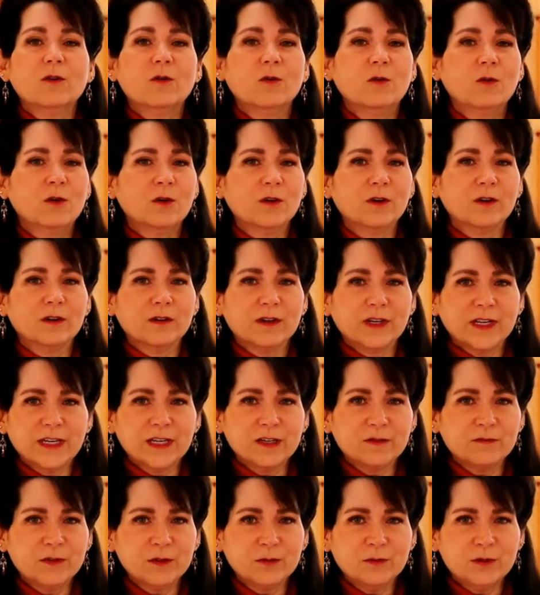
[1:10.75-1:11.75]
or
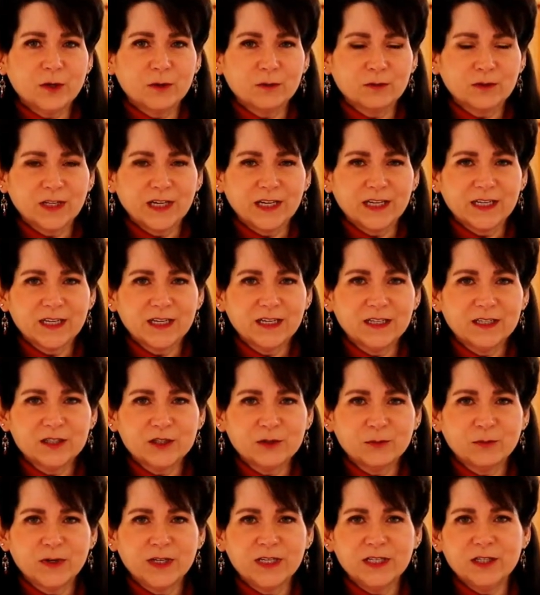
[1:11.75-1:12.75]
if you don't like it
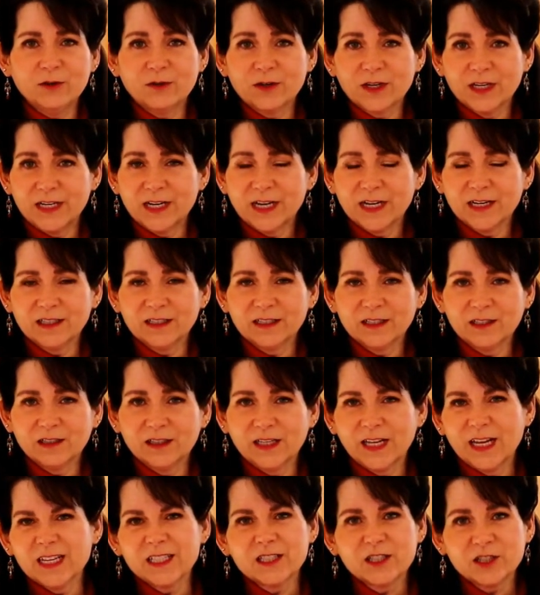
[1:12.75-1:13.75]
as sweet, you can add a little
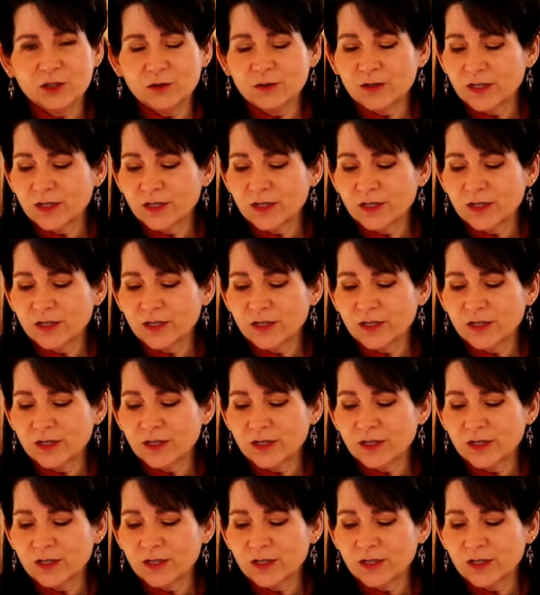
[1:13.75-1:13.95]
less.